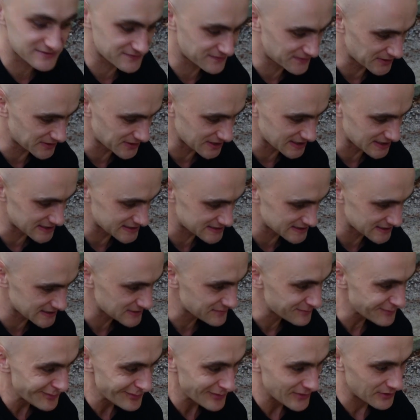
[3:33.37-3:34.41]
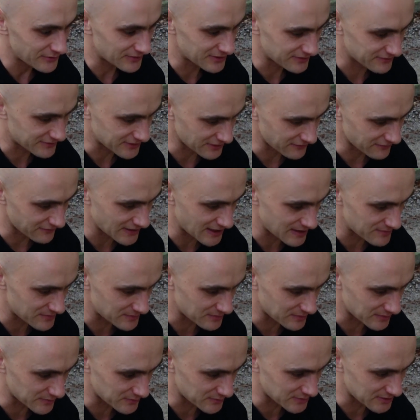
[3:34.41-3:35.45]
very easy. When you've got
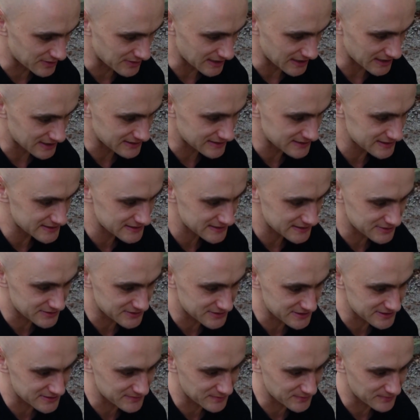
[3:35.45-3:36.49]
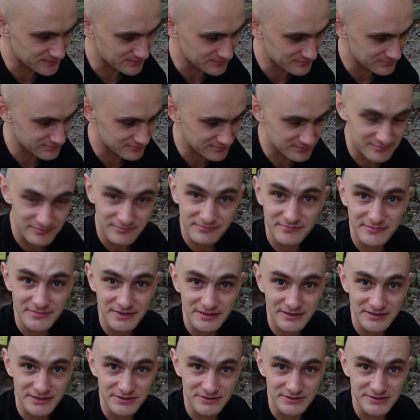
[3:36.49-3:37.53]
flammable wood like this, you just
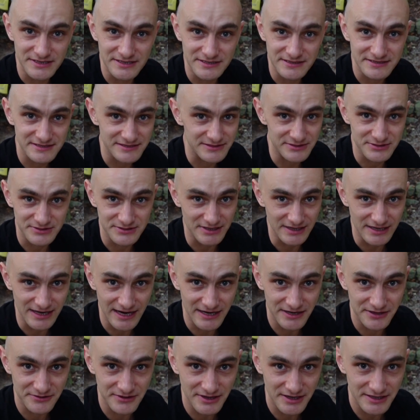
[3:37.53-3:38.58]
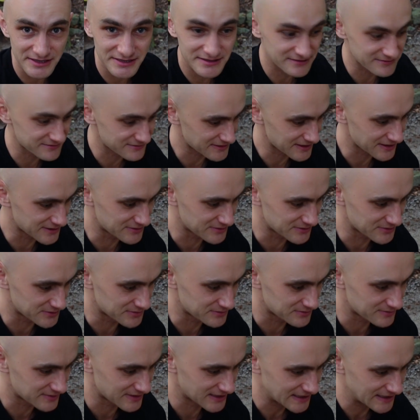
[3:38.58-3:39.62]
use a lighter on it and you
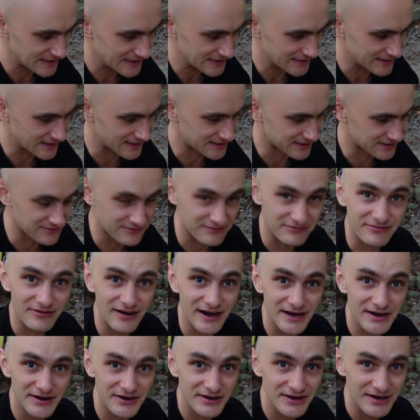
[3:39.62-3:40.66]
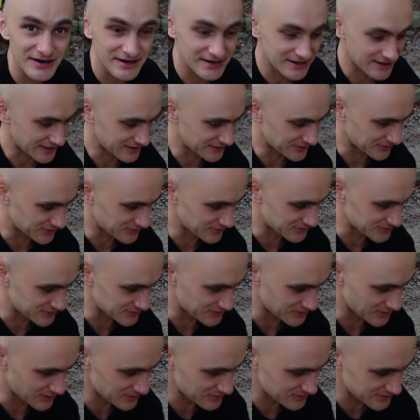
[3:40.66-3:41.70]
light it on fire, and you're good to
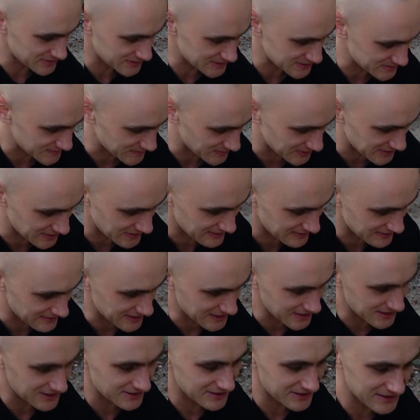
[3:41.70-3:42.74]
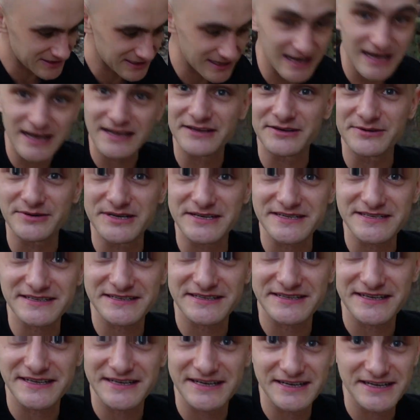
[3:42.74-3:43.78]
go. You just put it in there, and the rest
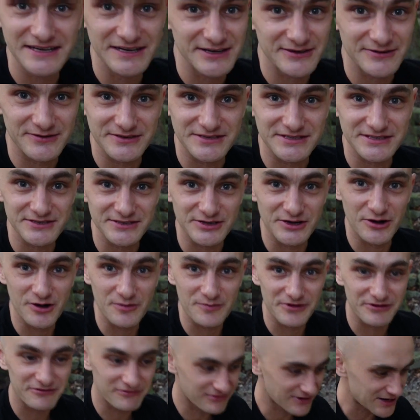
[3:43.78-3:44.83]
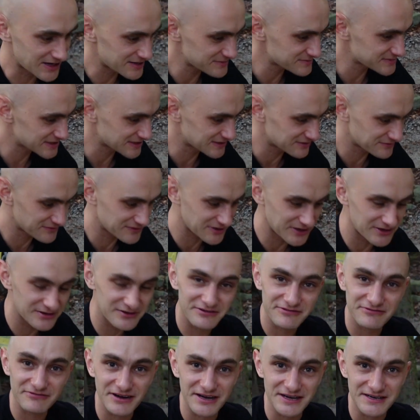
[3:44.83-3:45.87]
will just go up in flames, and you've got
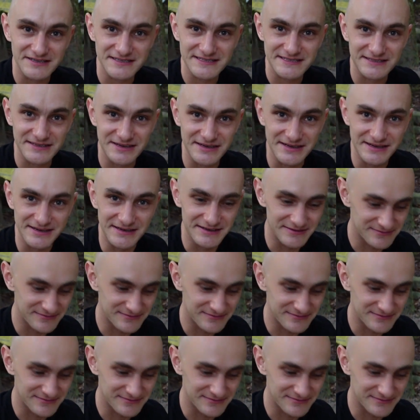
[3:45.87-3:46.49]
your fire started.